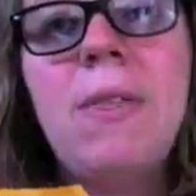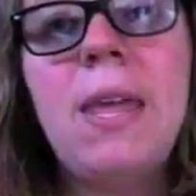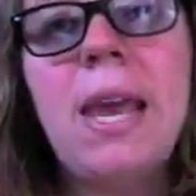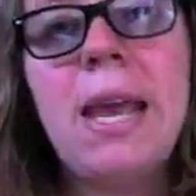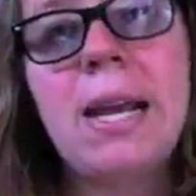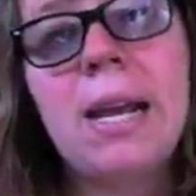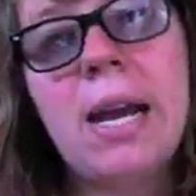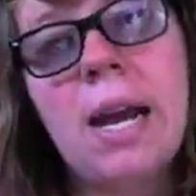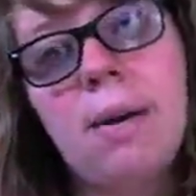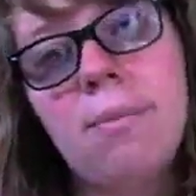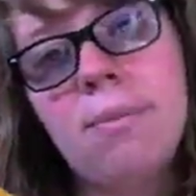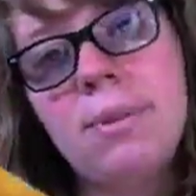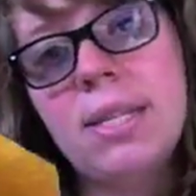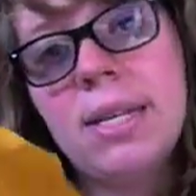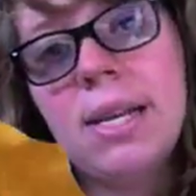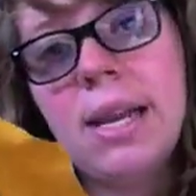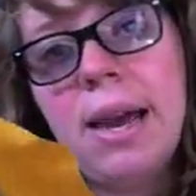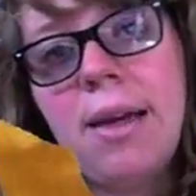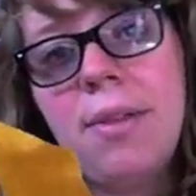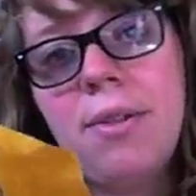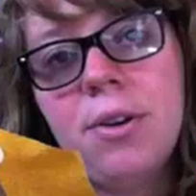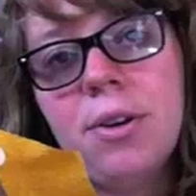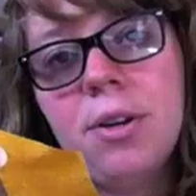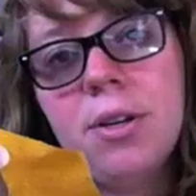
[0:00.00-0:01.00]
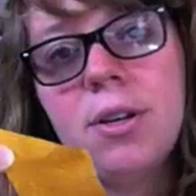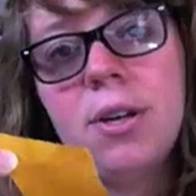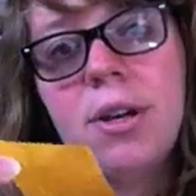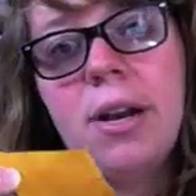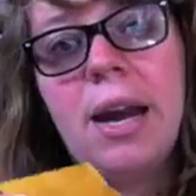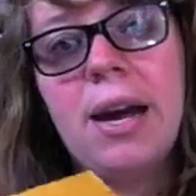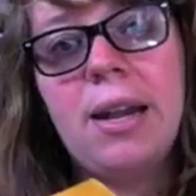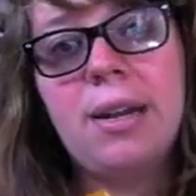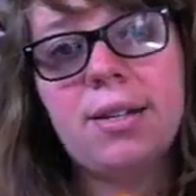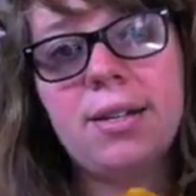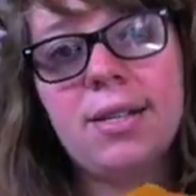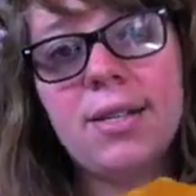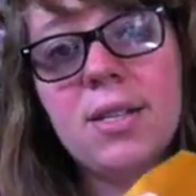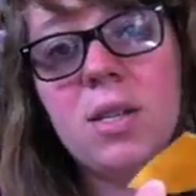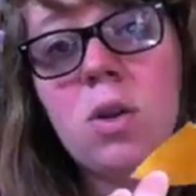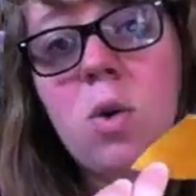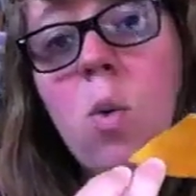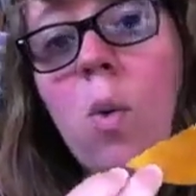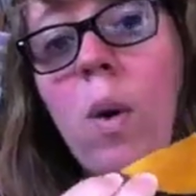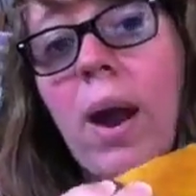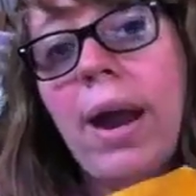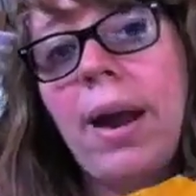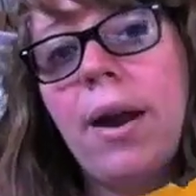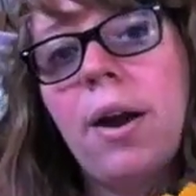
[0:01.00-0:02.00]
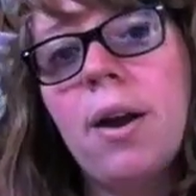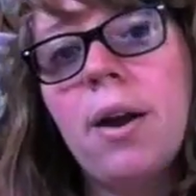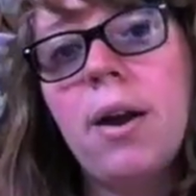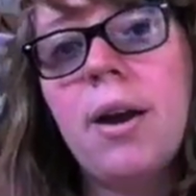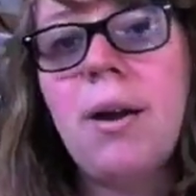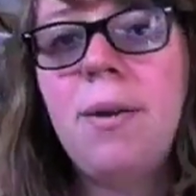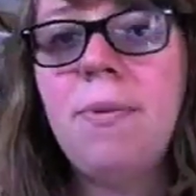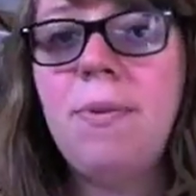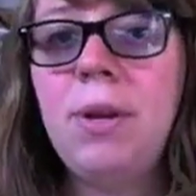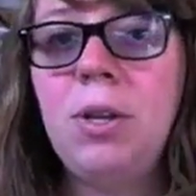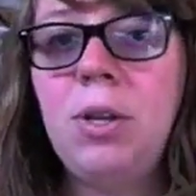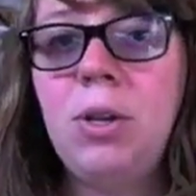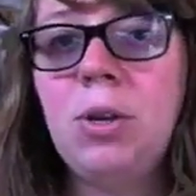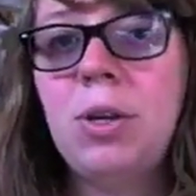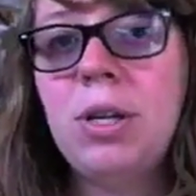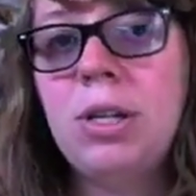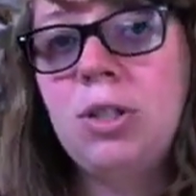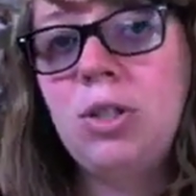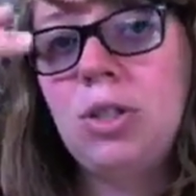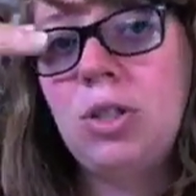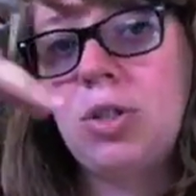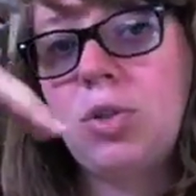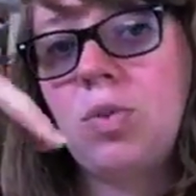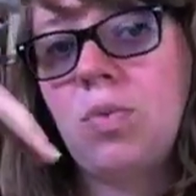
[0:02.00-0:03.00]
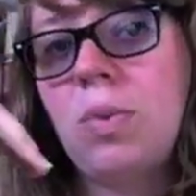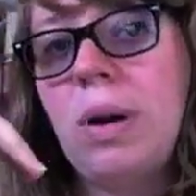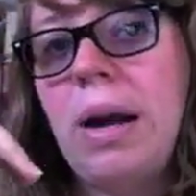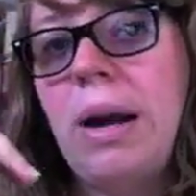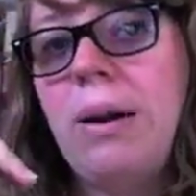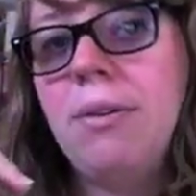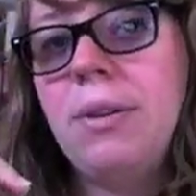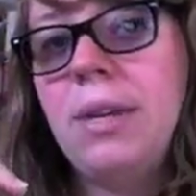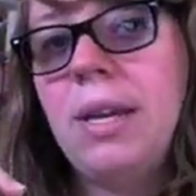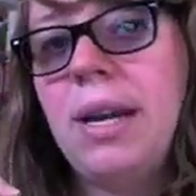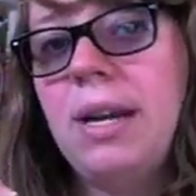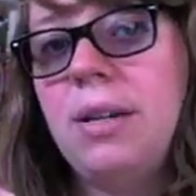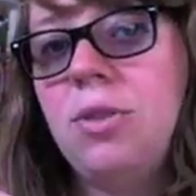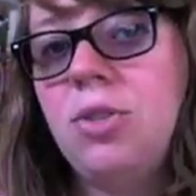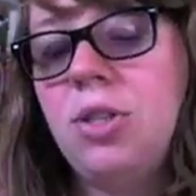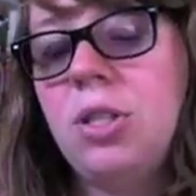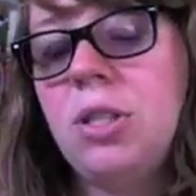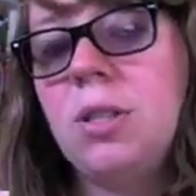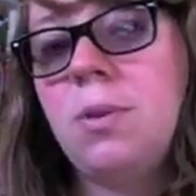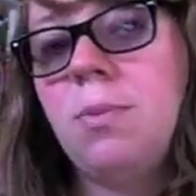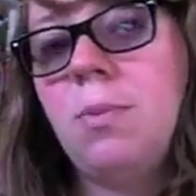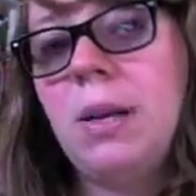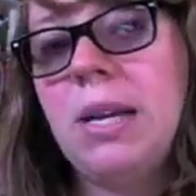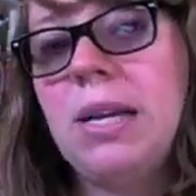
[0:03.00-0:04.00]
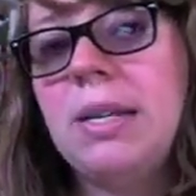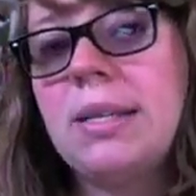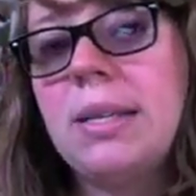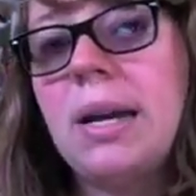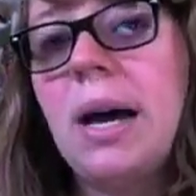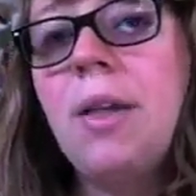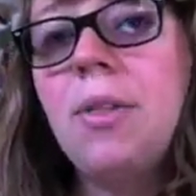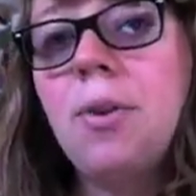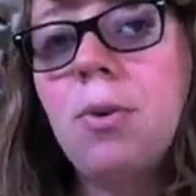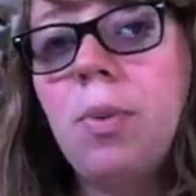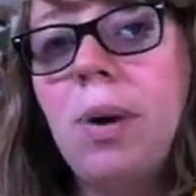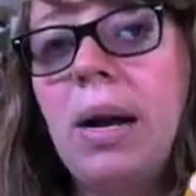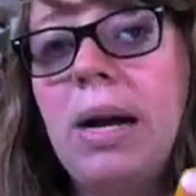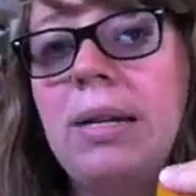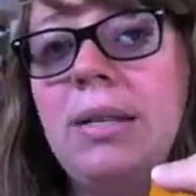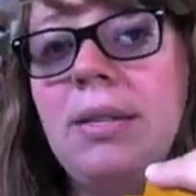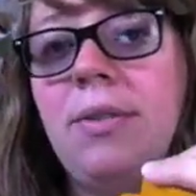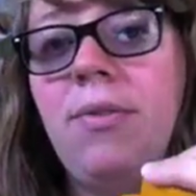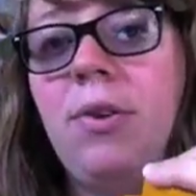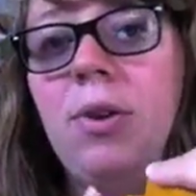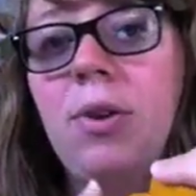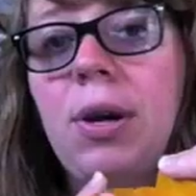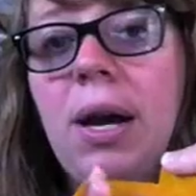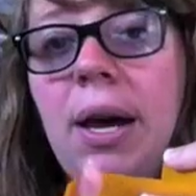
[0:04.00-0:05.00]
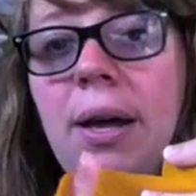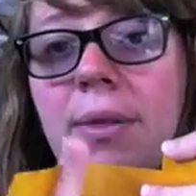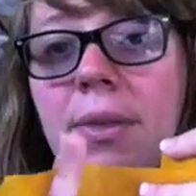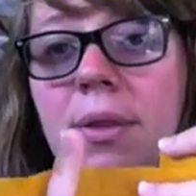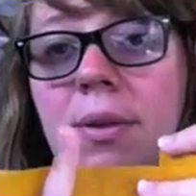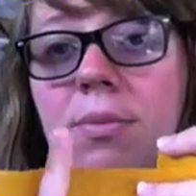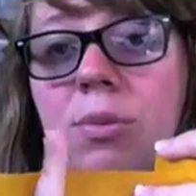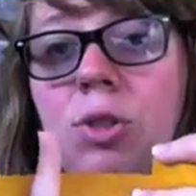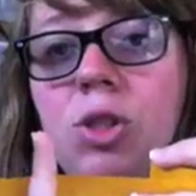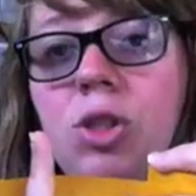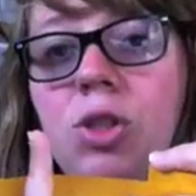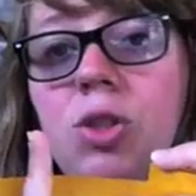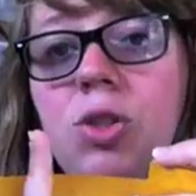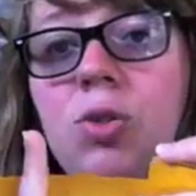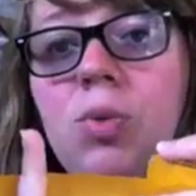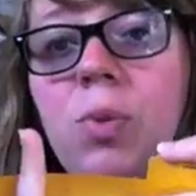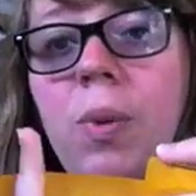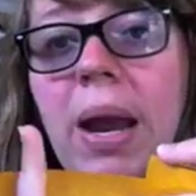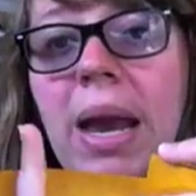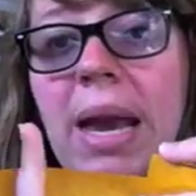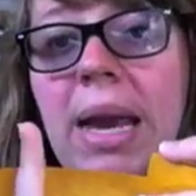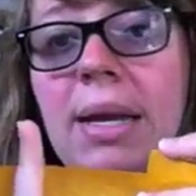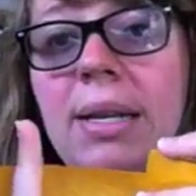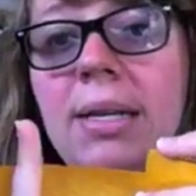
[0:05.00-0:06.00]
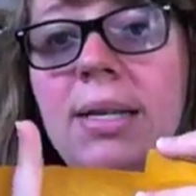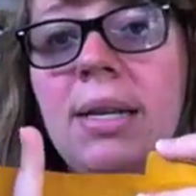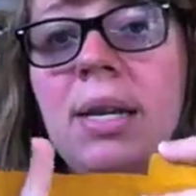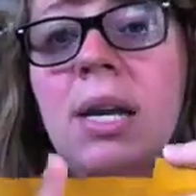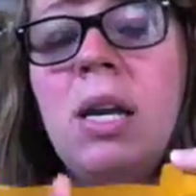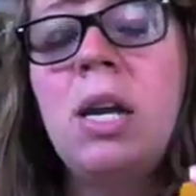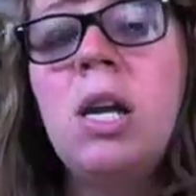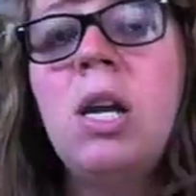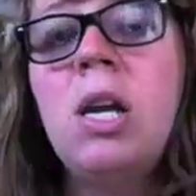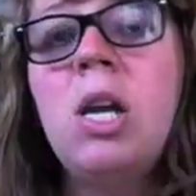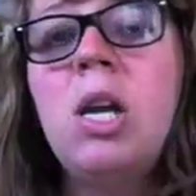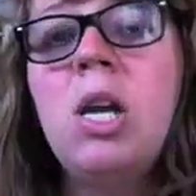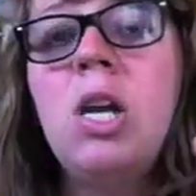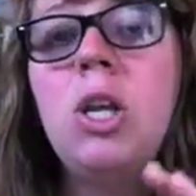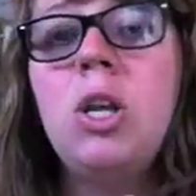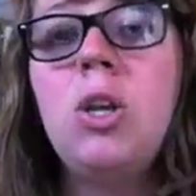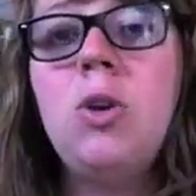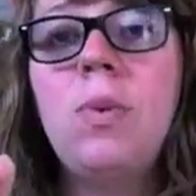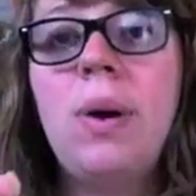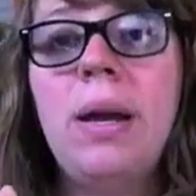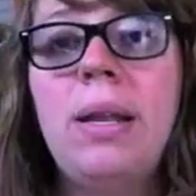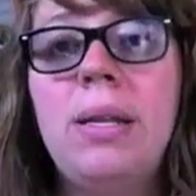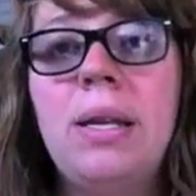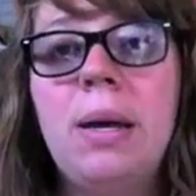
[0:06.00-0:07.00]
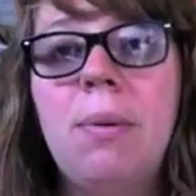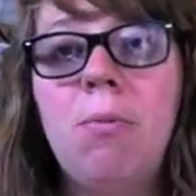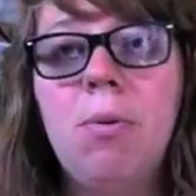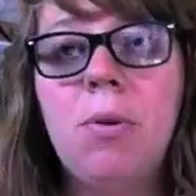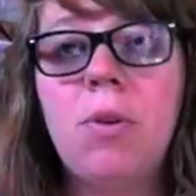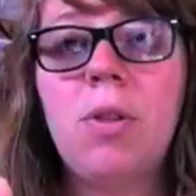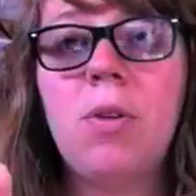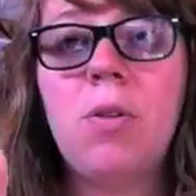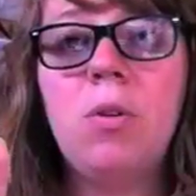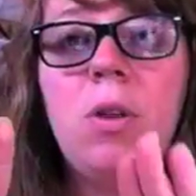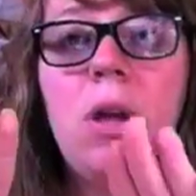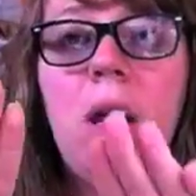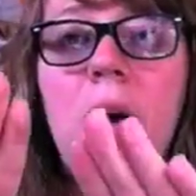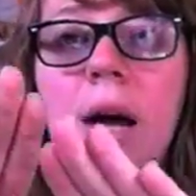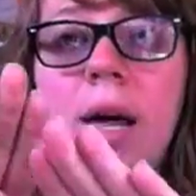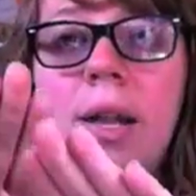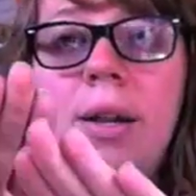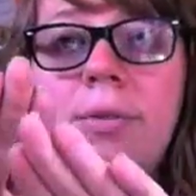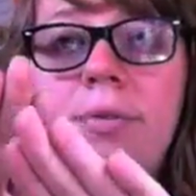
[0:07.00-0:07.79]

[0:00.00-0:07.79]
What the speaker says: they come together at a square, and then you can just round the edges, because otherwise if you cut them straight, you end up with a lot